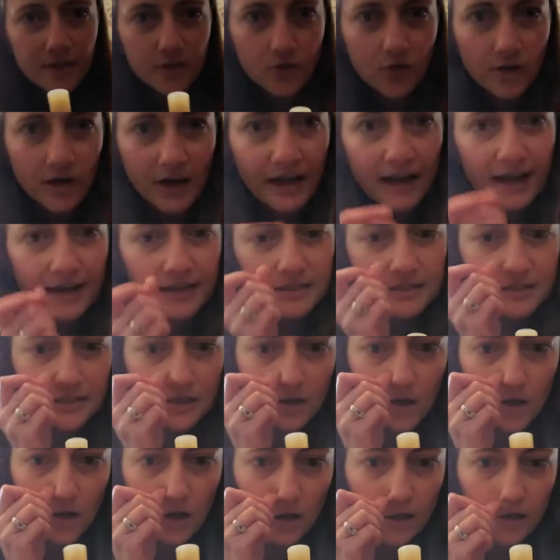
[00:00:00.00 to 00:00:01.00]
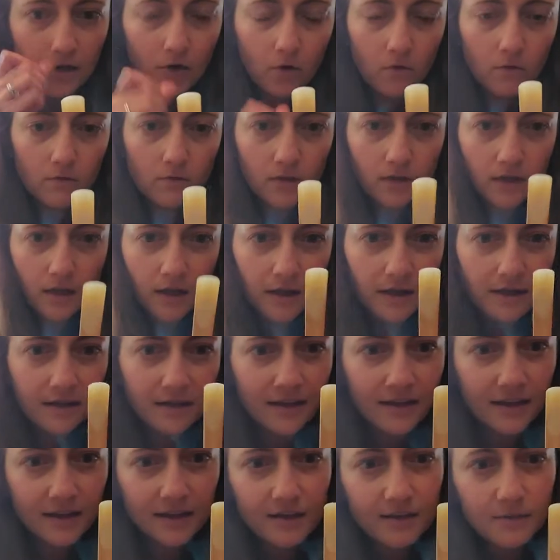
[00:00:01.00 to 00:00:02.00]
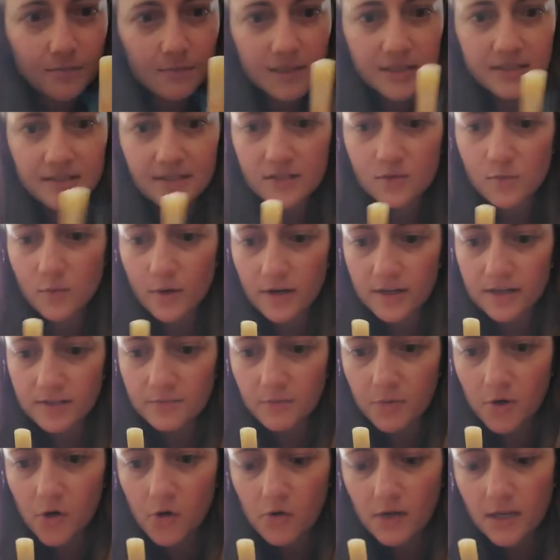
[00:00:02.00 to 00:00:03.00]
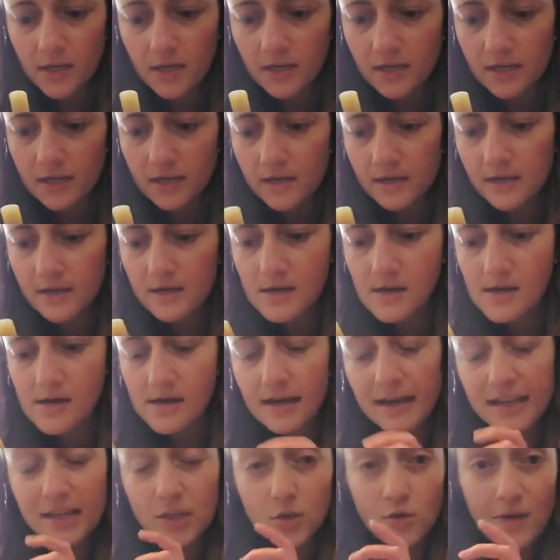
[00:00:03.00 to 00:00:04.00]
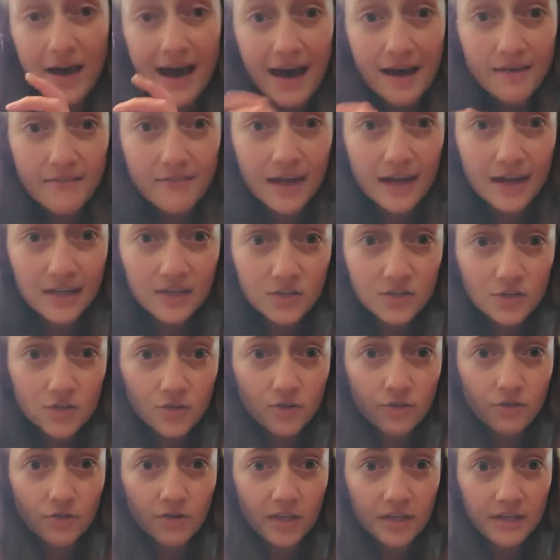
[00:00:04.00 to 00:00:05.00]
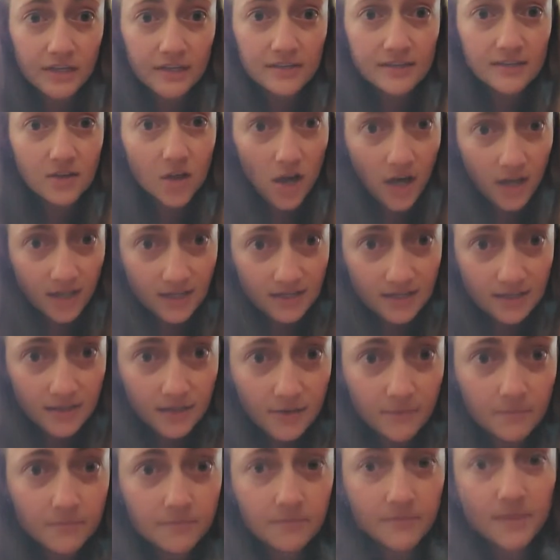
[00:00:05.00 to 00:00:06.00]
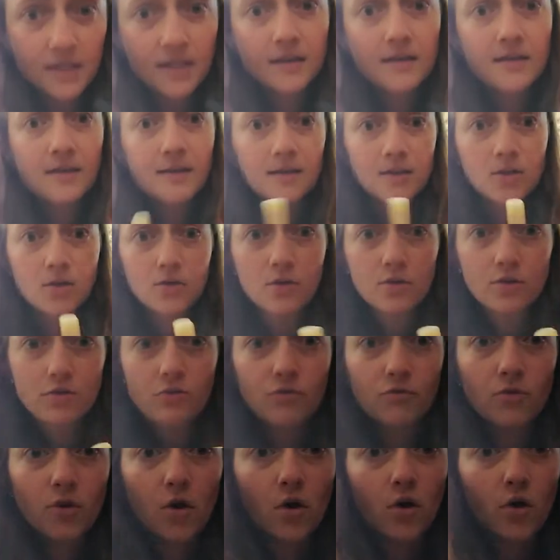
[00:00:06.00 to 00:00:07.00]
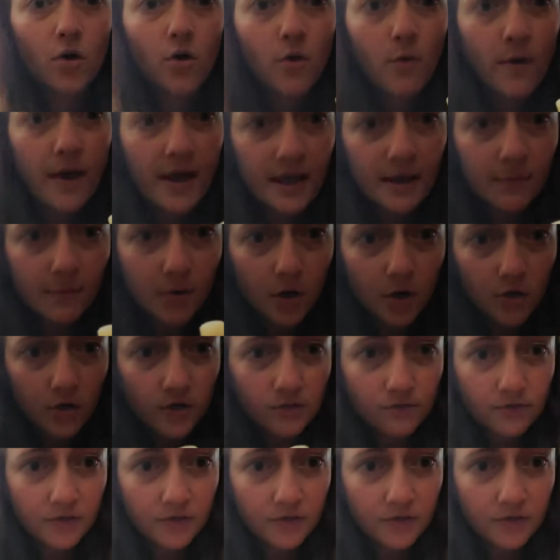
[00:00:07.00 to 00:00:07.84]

cracks at all or uh, like pieces where it's broken, and you have extra reeds, awesome. You can throw away broken